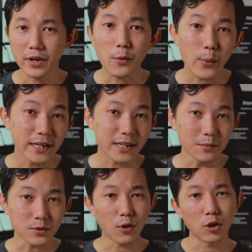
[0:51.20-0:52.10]
Okay, when it
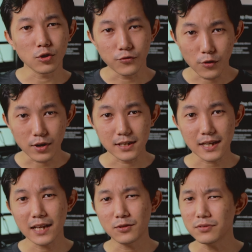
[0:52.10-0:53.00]
comes to autofocus,
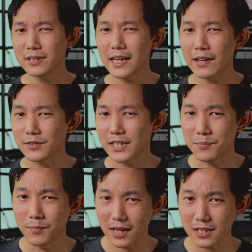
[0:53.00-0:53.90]
I don't really have to say
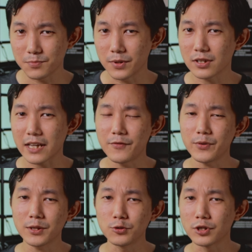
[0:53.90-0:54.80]
much because
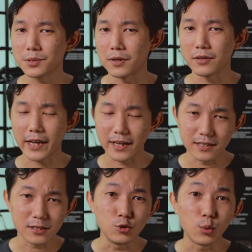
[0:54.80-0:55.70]
everyone knows about
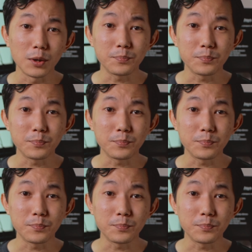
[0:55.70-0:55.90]
Canon's dual